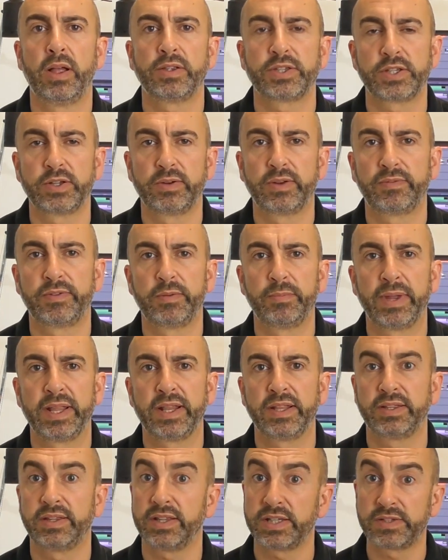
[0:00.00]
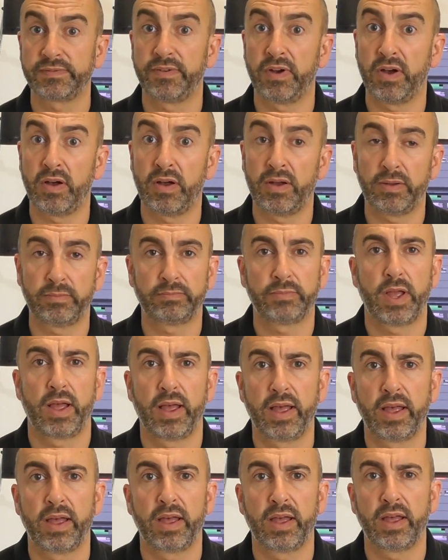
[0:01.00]
So if you made it this far,
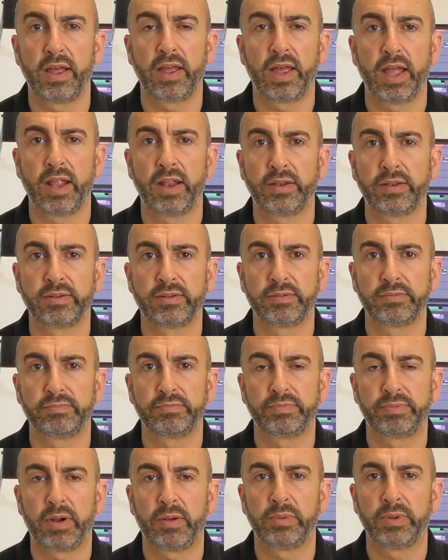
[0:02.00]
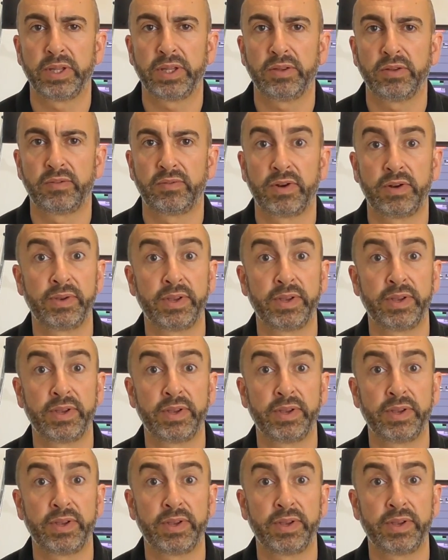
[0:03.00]
and probably you're very